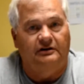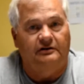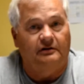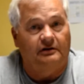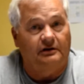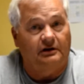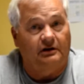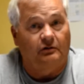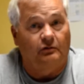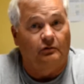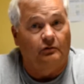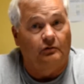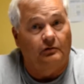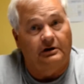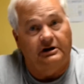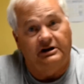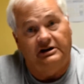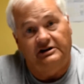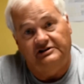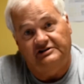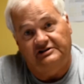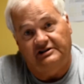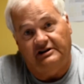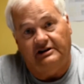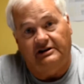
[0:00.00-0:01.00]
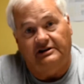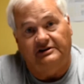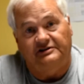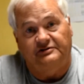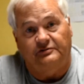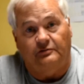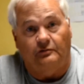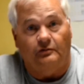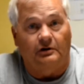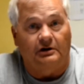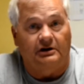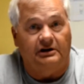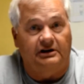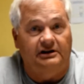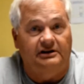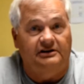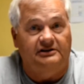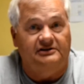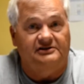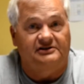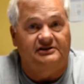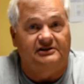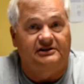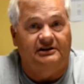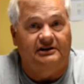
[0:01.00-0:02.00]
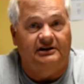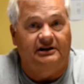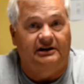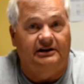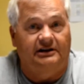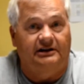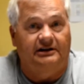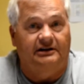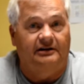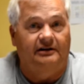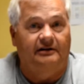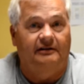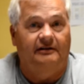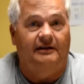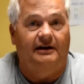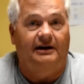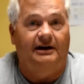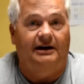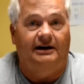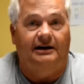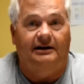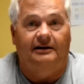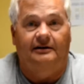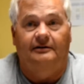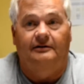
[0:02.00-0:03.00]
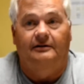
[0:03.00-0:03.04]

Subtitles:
like rookies against rookies, and that